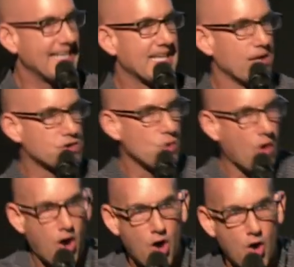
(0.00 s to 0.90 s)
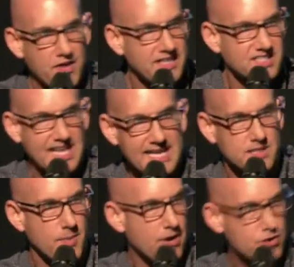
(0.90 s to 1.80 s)
and he tells you all these
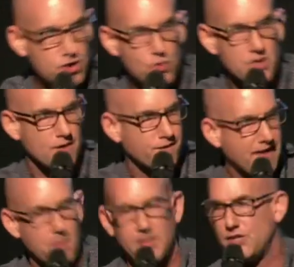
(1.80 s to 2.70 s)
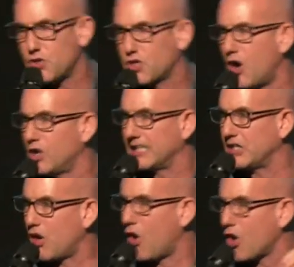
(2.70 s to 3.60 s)
things about you and your family and your
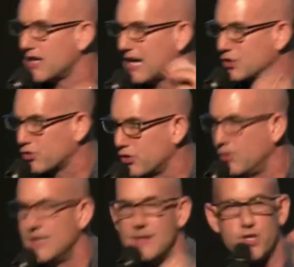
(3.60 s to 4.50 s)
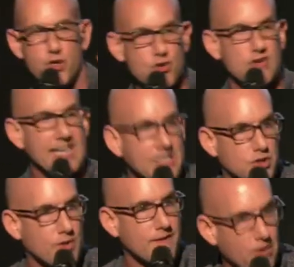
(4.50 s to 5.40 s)
calling that are not true. You
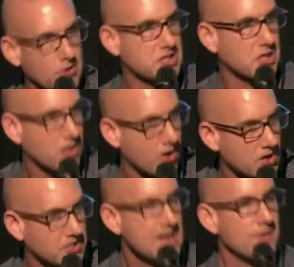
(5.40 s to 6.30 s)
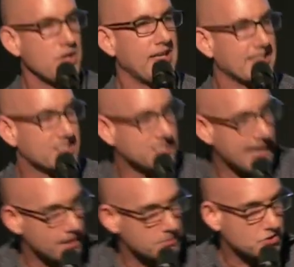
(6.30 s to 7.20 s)
need to reverse the curse. You need to
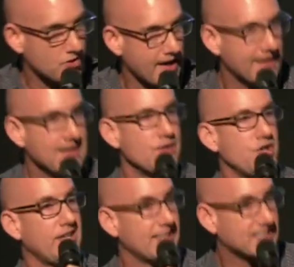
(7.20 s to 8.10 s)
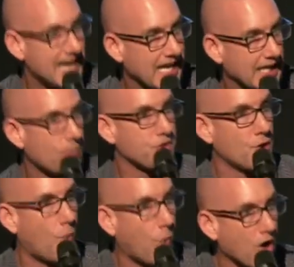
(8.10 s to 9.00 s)
set him straight. You need to tell him
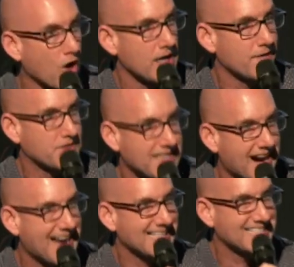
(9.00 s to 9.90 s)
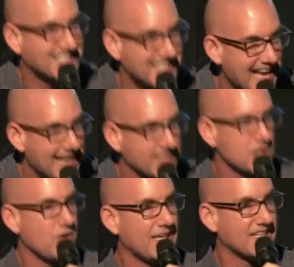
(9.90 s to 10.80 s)
what the word of God
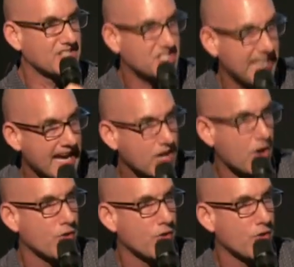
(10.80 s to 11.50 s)
says and you need to stand